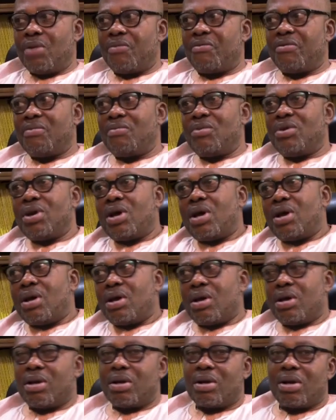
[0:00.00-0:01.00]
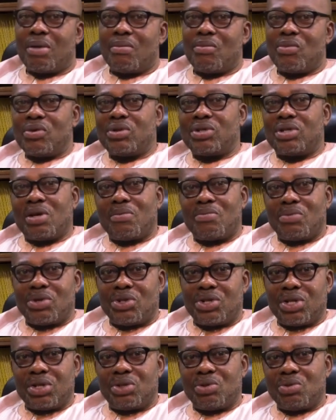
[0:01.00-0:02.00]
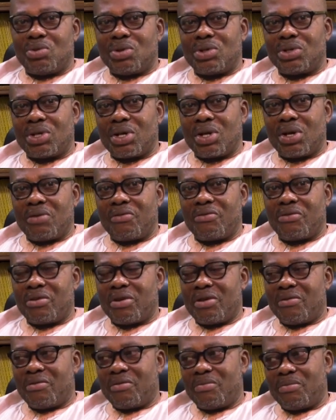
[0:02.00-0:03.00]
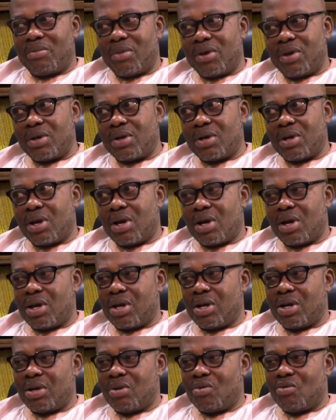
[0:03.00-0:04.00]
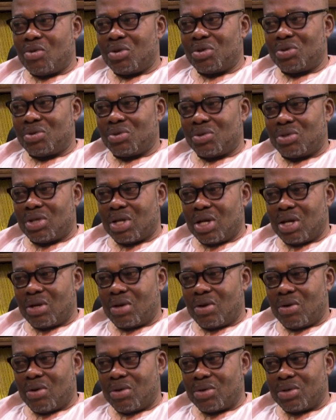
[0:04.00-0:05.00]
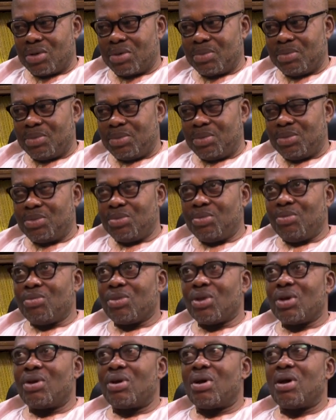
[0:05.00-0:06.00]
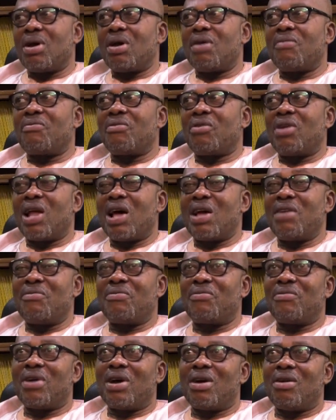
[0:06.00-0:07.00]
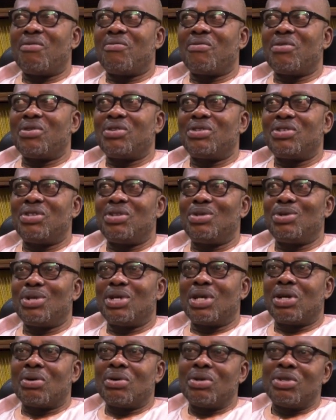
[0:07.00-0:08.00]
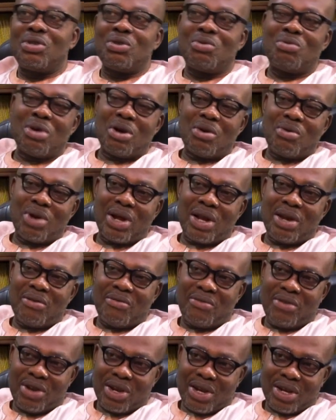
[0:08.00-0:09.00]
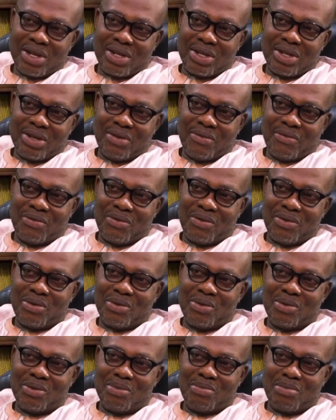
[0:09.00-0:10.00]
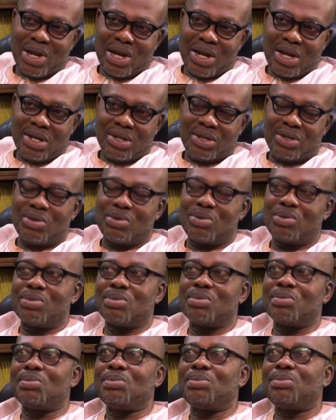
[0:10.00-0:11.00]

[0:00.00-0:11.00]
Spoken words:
Yeah, Femi, I must appreciate you once again for having me. I want to thank God for life. Of course, you know the country where we are living in. If you manage to